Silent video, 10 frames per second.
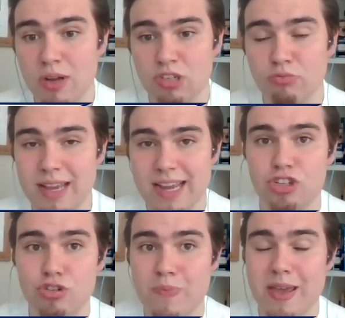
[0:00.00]
I don't think it
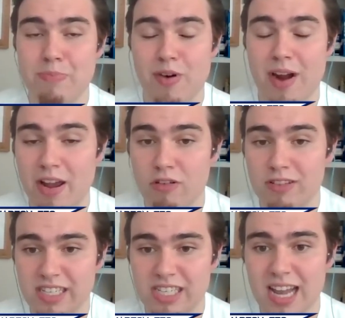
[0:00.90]
should be a
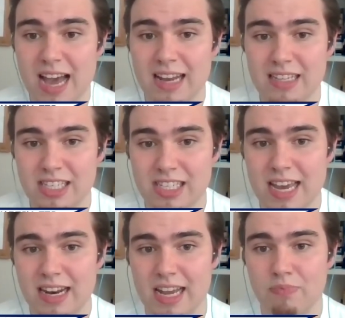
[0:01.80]
priority sign, and
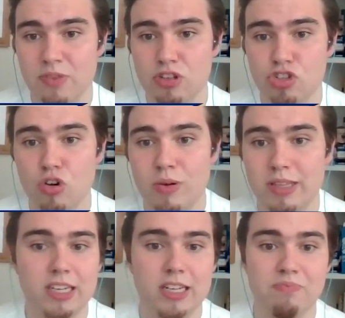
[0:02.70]
certainly I'm not sure
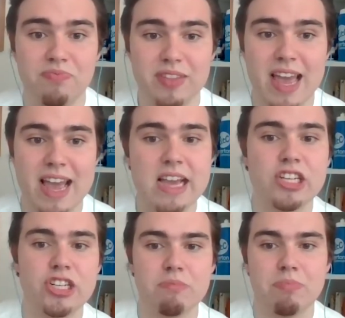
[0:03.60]
whether an
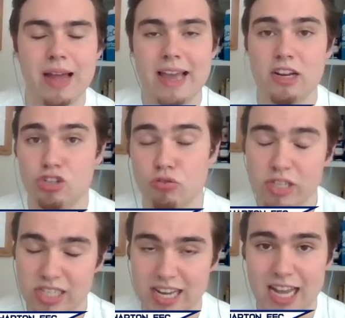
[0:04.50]
aging player as good
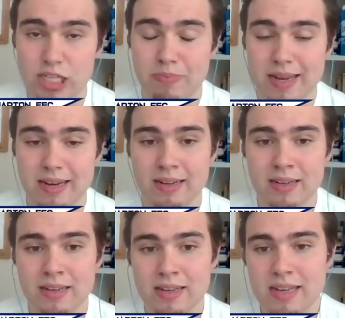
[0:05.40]
as he has been
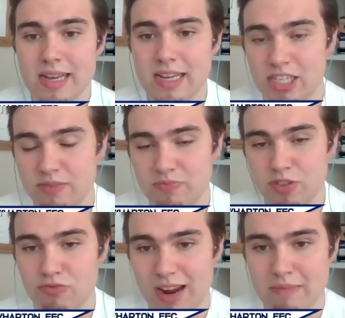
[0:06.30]
is
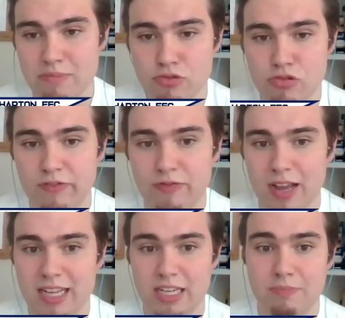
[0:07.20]
the right move
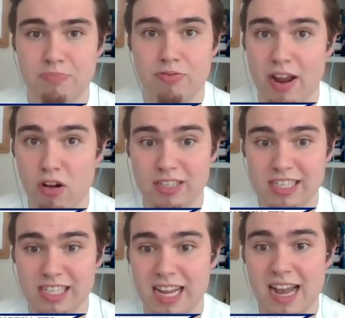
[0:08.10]
as a
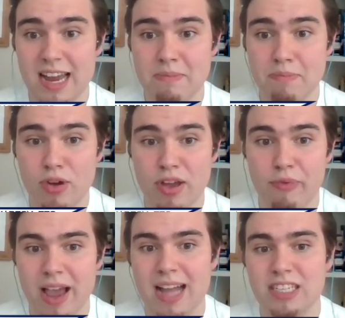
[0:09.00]
priority signing. But if
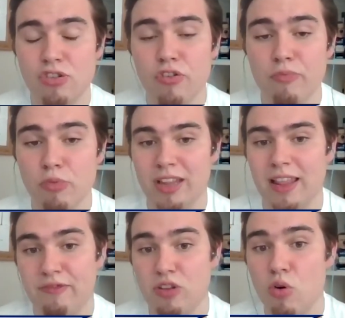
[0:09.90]
we had enough money
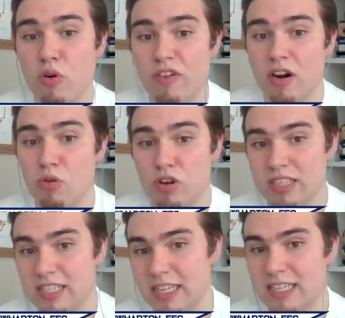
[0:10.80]
left over, I would
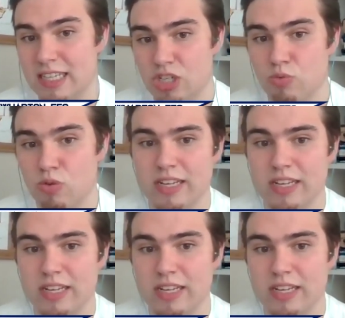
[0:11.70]
consider this one.